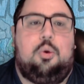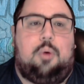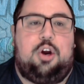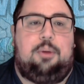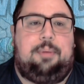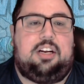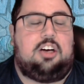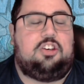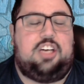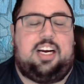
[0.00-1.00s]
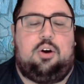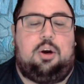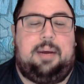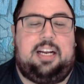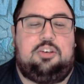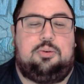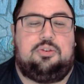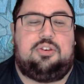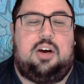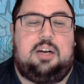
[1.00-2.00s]
While you're at Pick Dawgz, check out our betting
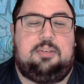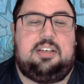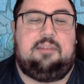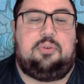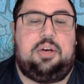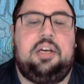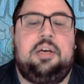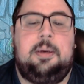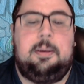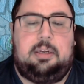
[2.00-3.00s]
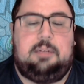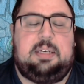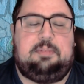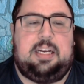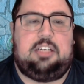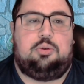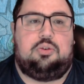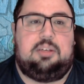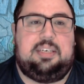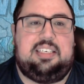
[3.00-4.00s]
tools. They're 100% free. They're the best betting tools
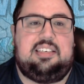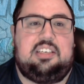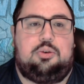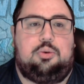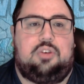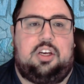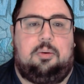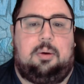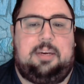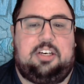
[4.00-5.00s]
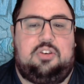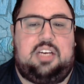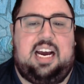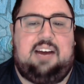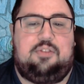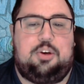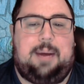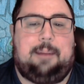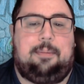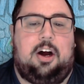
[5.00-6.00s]
in the business and tools that you'll want to make sure that you have in your
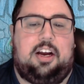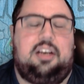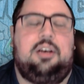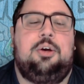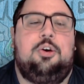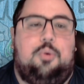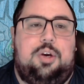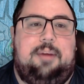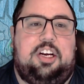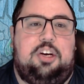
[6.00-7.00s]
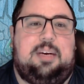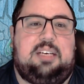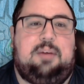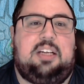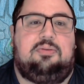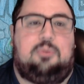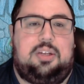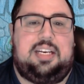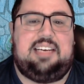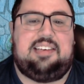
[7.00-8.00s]
back pocket when you're making your best bets for
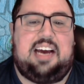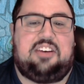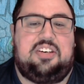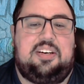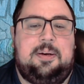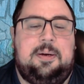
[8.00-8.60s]
the day's action.